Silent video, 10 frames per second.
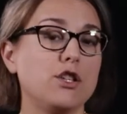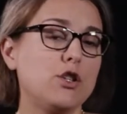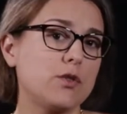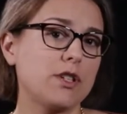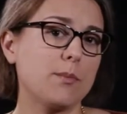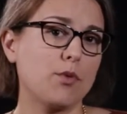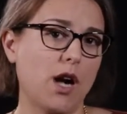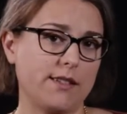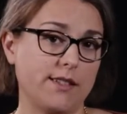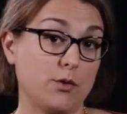using a
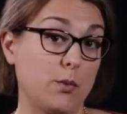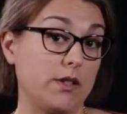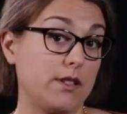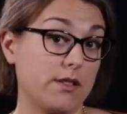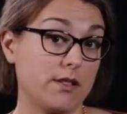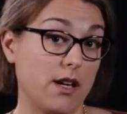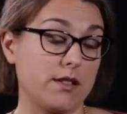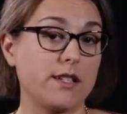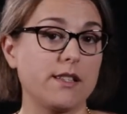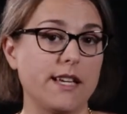process we'll
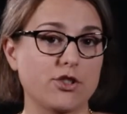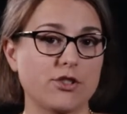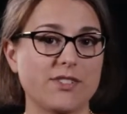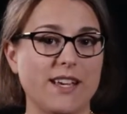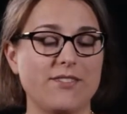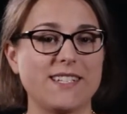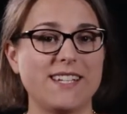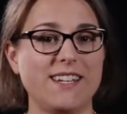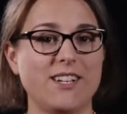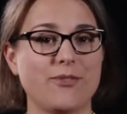discuss in Lecture
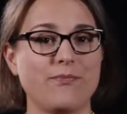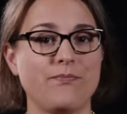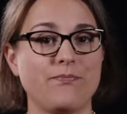17